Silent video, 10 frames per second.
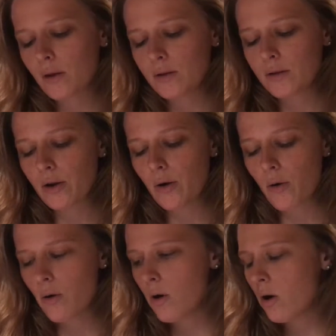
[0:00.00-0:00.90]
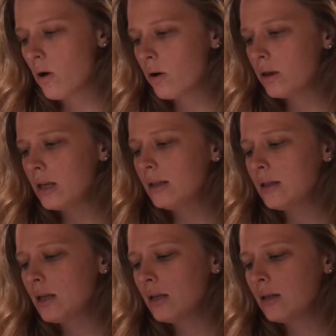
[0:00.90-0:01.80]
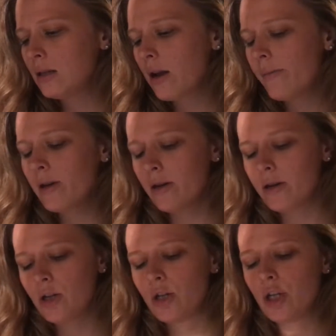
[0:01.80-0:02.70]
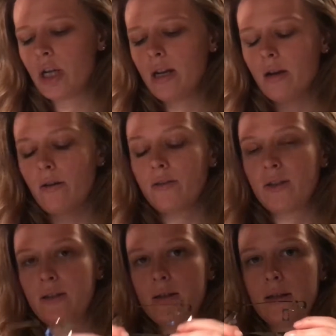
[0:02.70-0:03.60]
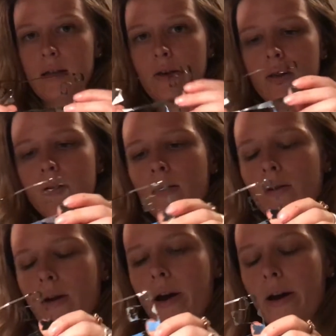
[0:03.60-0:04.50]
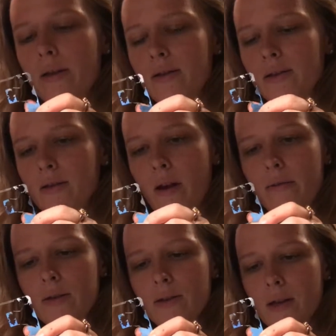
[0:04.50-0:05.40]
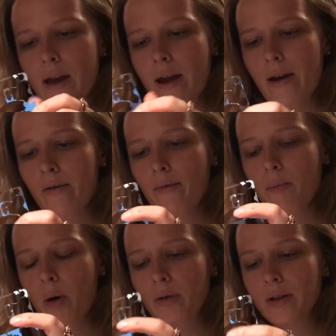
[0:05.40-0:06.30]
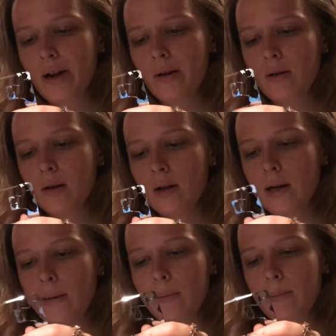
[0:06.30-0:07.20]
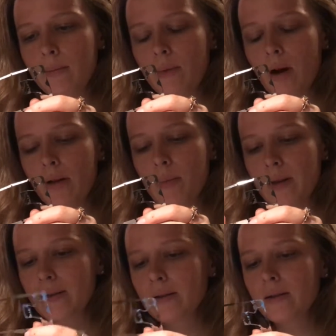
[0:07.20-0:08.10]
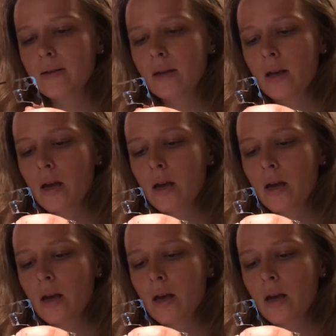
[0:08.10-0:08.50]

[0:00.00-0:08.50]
So these things come in a sheet of steel. This is obviously, I've poked out all the pieces.